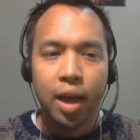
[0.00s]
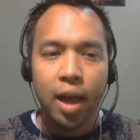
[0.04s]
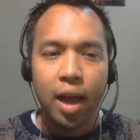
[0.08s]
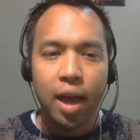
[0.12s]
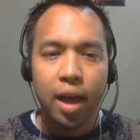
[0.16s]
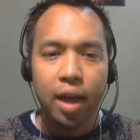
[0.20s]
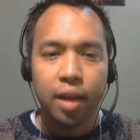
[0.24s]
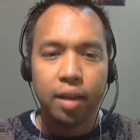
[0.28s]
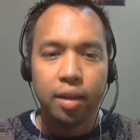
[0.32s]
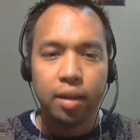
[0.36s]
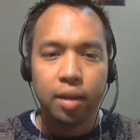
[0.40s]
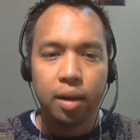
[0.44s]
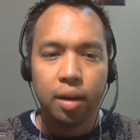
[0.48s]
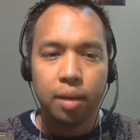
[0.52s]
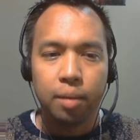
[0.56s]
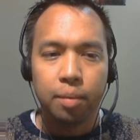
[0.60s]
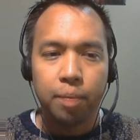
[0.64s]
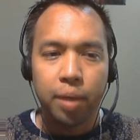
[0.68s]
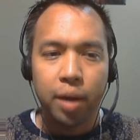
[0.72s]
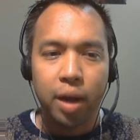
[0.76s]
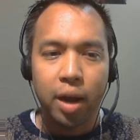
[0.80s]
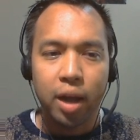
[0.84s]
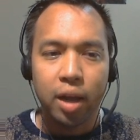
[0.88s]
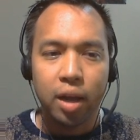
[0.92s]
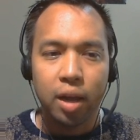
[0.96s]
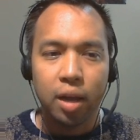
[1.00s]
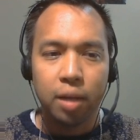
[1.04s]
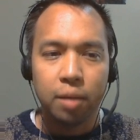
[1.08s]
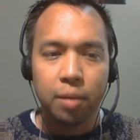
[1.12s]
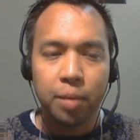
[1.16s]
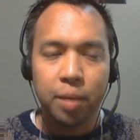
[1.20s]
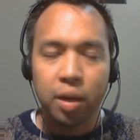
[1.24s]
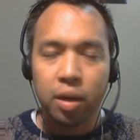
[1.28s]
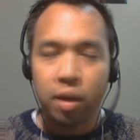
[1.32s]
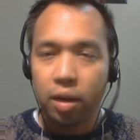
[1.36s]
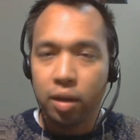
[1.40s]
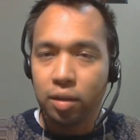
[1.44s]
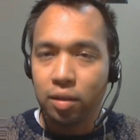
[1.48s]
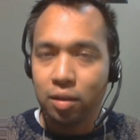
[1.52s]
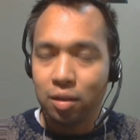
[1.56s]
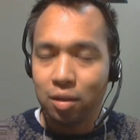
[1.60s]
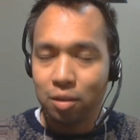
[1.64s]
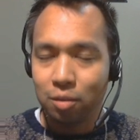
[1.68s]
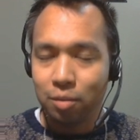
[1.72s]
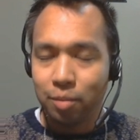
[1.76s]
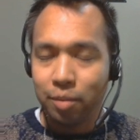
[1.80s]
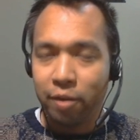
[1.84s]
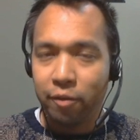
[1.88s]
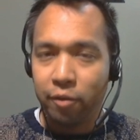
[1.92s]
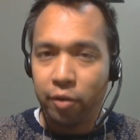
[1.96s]
And because this
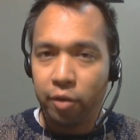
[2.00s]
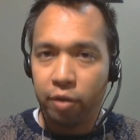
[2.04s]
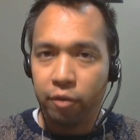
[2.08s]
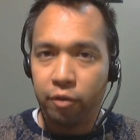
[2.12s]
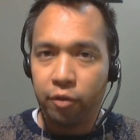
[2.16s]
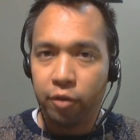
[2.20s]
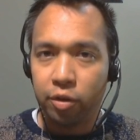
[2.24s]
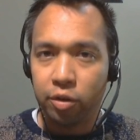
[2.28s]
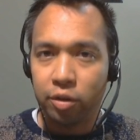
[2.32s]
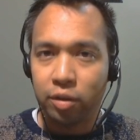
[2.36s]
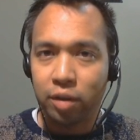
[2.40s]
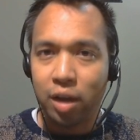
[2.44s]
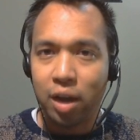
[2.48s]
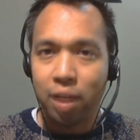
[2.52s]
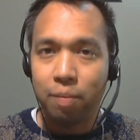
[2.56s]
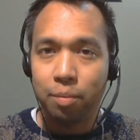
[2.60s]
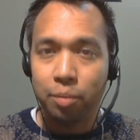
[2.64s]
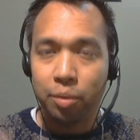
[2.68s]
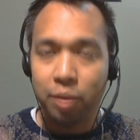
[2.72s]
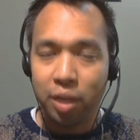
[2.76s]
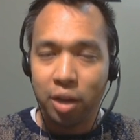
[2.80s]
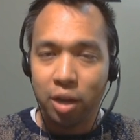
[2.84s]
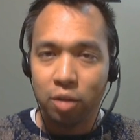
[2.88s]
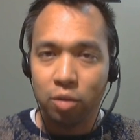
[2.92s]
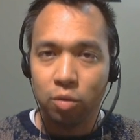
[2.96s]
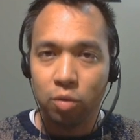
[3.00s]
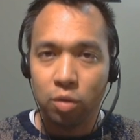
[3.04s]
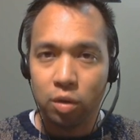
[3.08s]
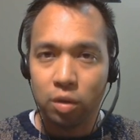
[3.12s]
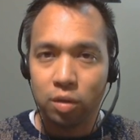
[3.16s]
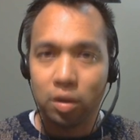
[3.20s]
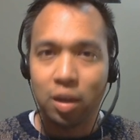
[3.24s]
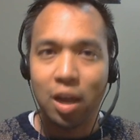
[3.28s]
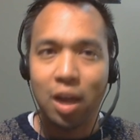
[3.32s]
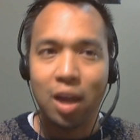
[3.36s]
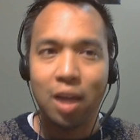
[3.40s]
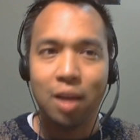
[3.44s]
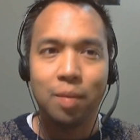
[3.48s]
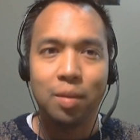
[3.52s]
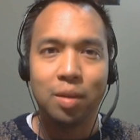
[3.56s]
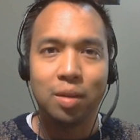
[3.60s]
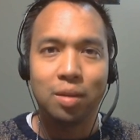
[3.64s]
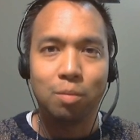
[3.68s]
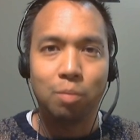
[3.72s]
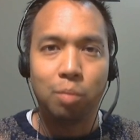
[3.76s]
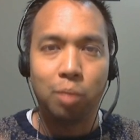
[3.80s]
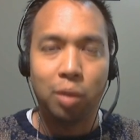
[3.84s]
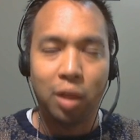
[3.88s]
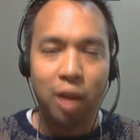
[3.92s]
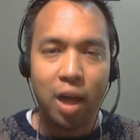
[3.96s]
is my very first time playing through this game, it's
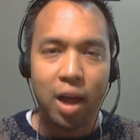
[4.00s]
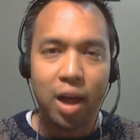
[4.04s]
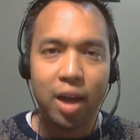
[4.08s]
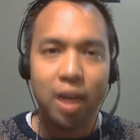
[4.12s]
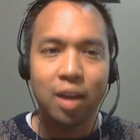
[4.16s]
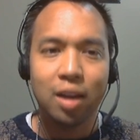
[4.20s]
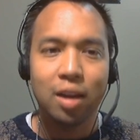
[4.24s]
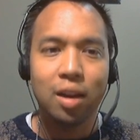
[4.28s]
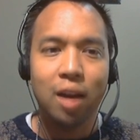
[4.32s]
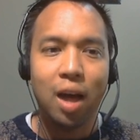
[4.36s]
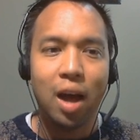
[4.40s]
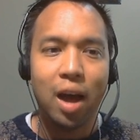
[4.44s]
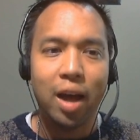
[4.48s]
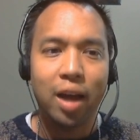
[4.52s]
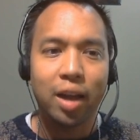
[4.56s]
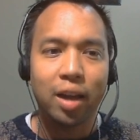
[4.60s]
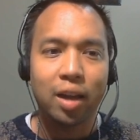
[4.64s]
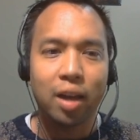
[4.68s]
blind. I